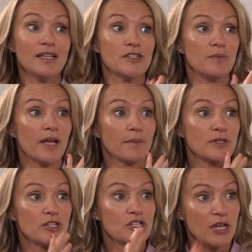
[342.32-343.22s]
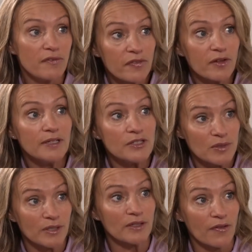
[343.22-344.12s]
to be able to shift them into
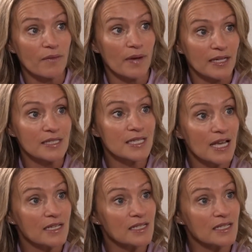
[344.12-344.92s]
another mindset?